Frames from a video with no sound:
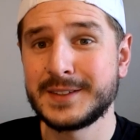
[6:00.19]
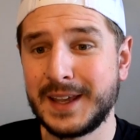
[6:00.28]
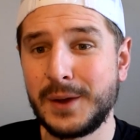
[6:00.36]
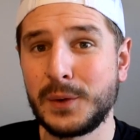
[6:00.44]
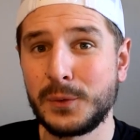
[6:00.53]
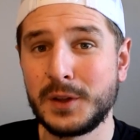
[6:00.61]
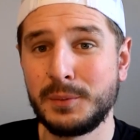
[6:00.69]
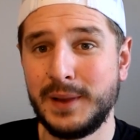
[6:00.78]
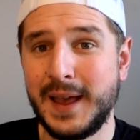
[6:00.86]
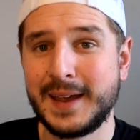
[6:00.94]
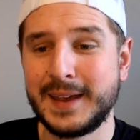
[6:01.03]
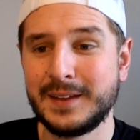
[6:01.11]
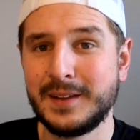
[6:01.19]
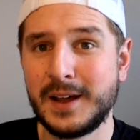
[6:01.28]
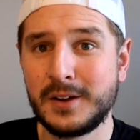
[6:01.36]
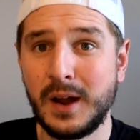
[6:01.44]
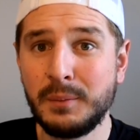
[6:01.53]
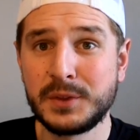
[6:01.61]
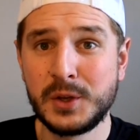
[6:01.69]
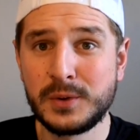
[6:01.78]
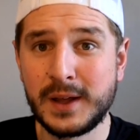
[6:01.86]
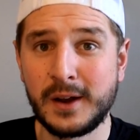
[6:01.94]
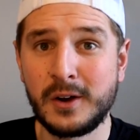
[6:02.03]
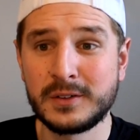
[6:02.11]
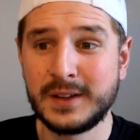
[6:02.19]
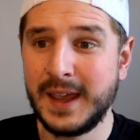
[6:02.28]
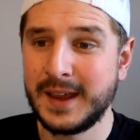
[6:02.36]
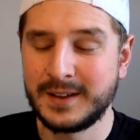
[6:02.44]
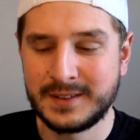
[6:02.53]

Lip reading: and get one with a black headliner, I'm doing that all day,